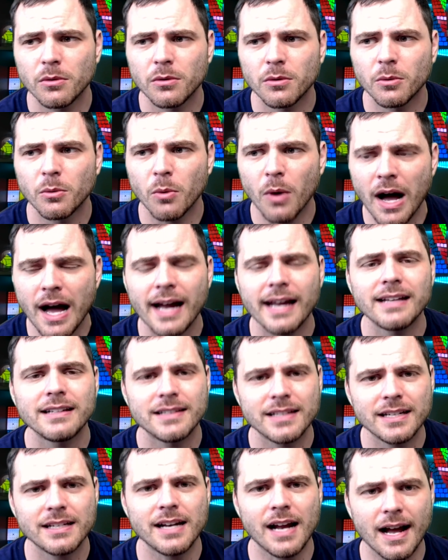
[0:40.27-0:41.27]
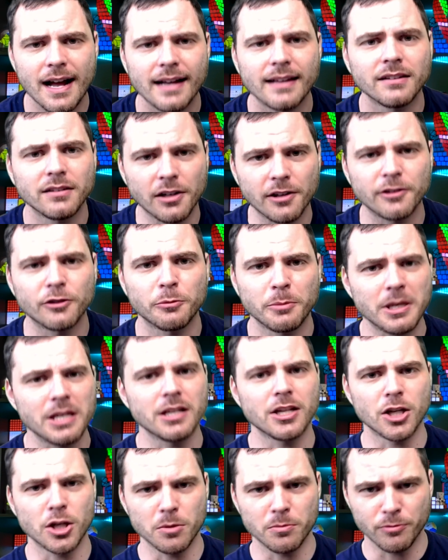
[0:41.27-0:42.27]
why did I start
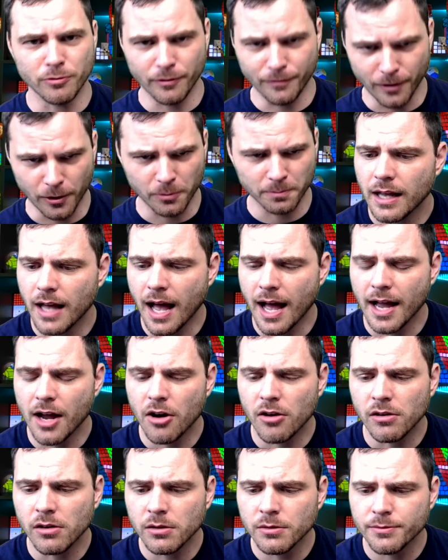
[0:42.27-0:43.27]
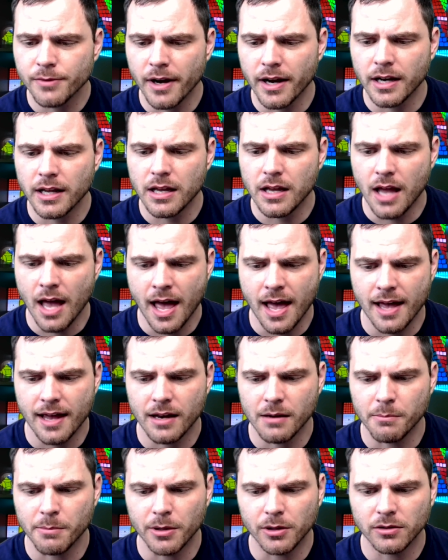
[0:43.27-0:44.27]
SpeedCubeReview? I already
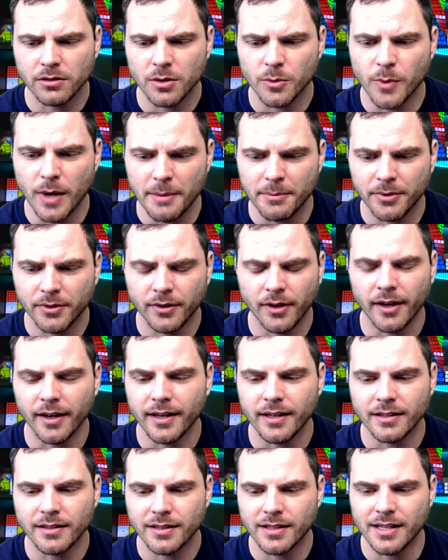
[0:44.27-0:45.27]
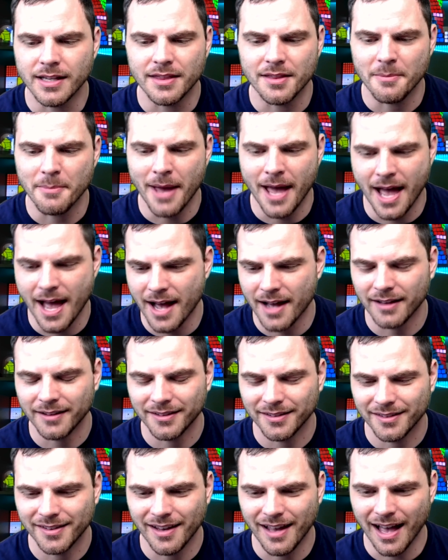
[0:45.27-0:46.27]
had built a website in the
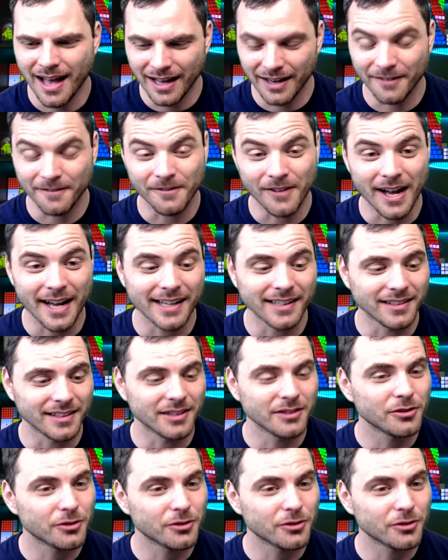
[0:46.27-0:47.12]
past on violin